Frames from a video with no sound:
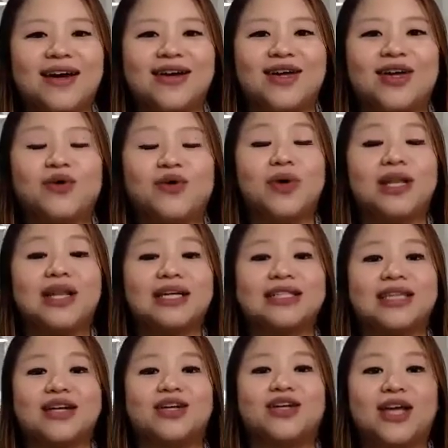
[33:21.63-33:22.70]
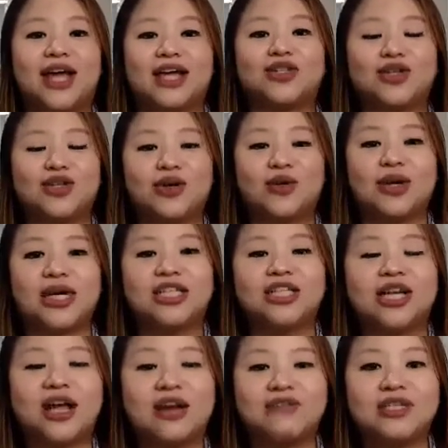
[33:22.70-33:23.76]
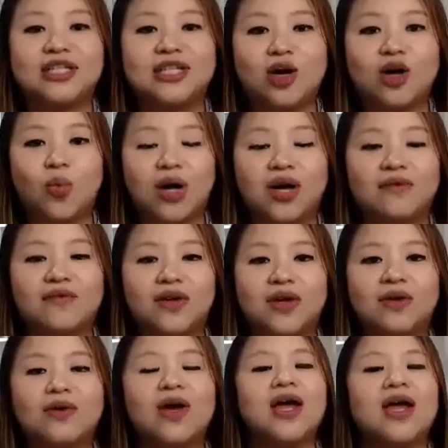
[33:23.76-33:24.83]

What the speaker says: You know, really excited to get to know each and every single one of you.